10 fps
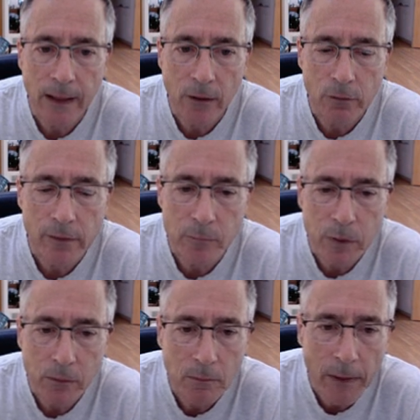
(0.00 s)
down to
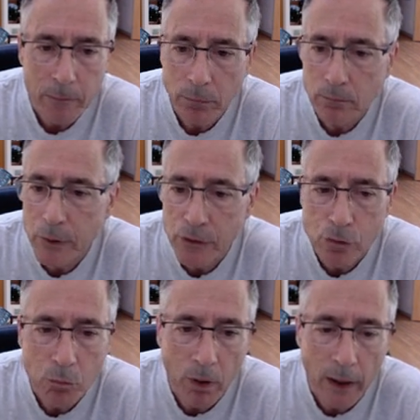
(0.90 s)
my
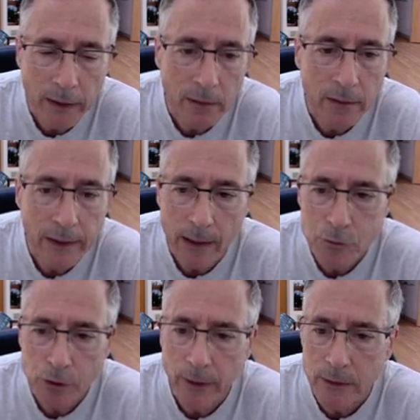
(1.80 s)
b2 pawn and
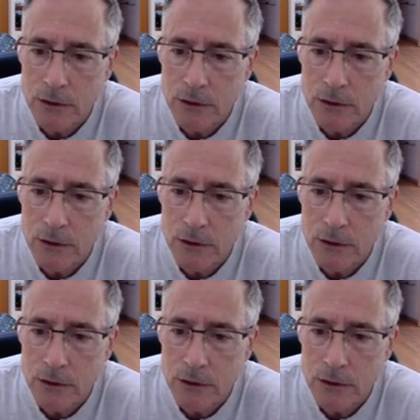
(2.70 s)
capture it.